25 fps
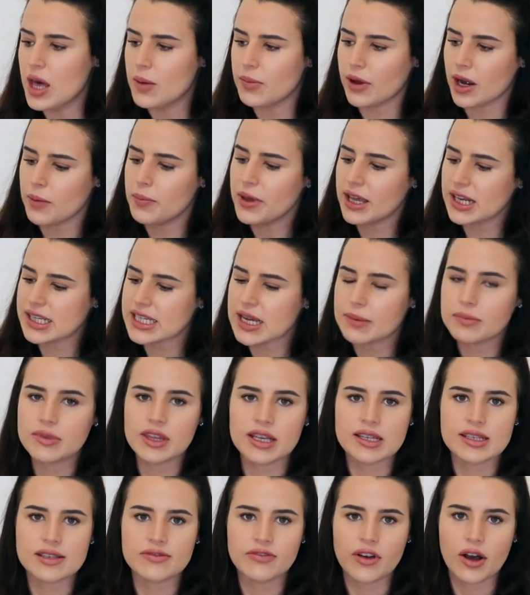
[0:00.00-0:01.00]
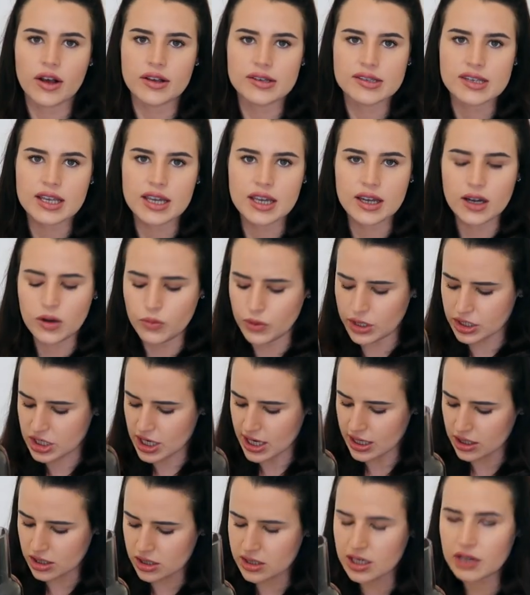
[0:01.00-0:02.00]
But I picked up this vase here, which
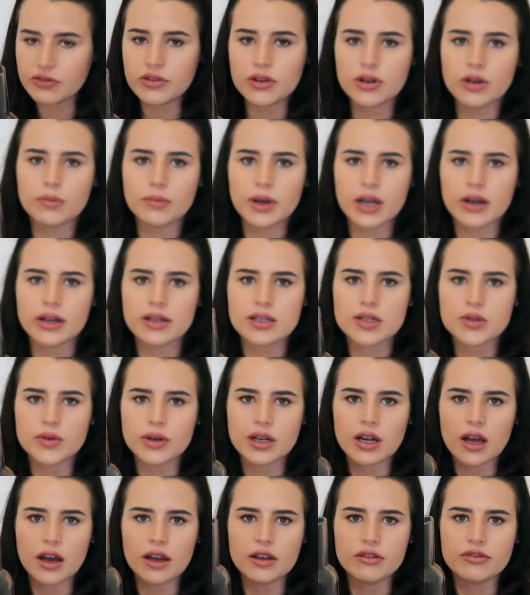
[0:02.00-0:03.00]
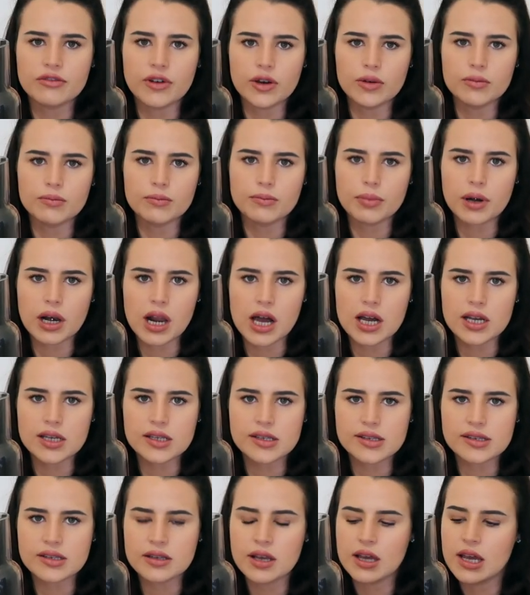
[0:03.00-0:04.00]
actually, if you compare it to an iPhone
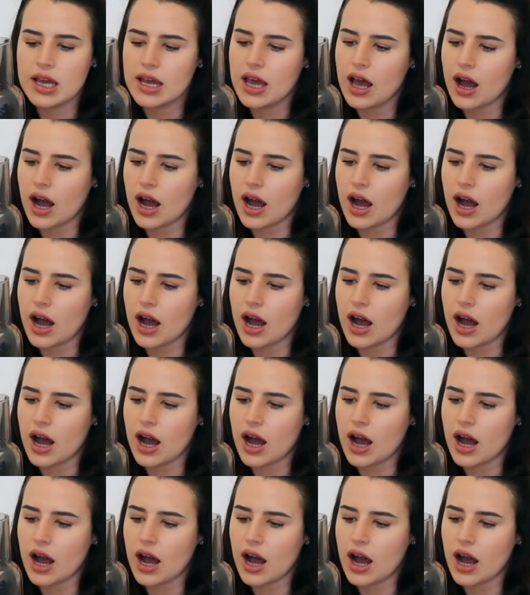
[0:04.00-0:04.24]
Plus,